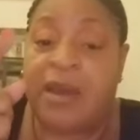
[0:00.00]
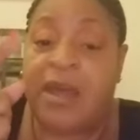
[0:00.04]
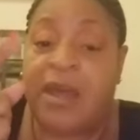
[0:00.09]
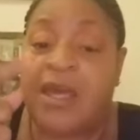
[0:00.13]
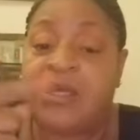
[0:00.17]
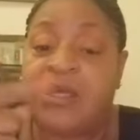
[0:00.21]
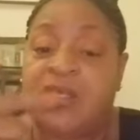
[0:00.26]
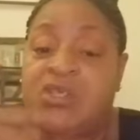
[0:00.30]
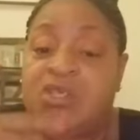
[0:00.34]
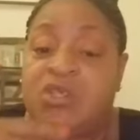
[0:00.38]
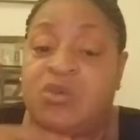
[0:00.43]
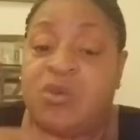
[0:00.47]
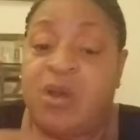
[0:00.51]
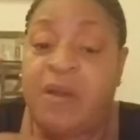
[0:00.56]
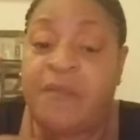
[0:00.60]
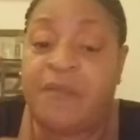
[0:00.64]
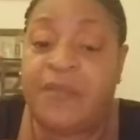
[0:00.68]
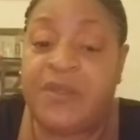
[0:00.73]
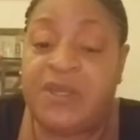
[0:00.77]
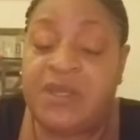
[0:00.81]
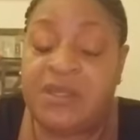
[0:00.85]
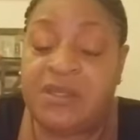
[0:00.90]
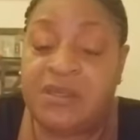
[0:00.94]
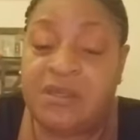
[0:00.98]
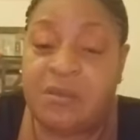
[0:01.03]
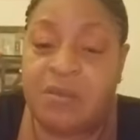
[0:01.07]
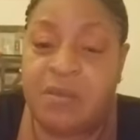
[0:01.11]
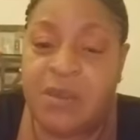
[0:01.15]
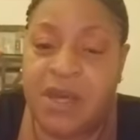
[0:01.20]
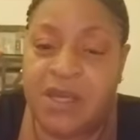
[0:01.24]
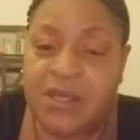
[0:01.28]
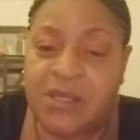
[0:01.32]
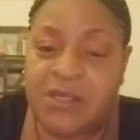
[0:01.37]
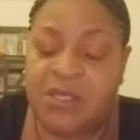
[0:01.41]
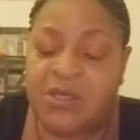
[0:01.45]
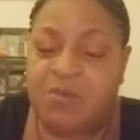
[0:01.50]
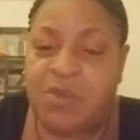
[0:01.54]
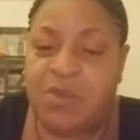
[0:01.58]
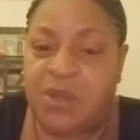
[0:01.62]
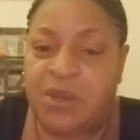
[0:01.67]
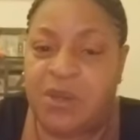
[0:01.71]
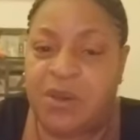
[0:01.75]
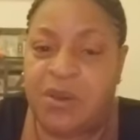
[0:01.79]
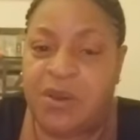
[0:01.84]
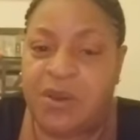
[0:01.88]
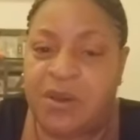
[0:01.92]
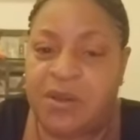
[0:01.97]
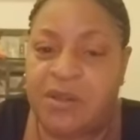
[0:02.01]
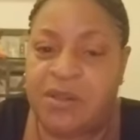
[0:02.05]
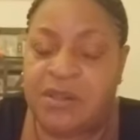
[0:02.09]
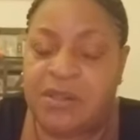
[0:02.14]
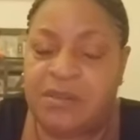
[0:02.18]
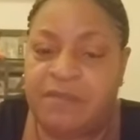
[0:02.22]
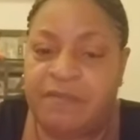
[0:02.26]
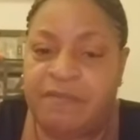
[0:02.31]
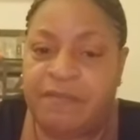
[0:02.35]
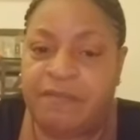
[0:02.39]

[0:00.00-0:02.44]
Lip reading: has dropped this in my spirit.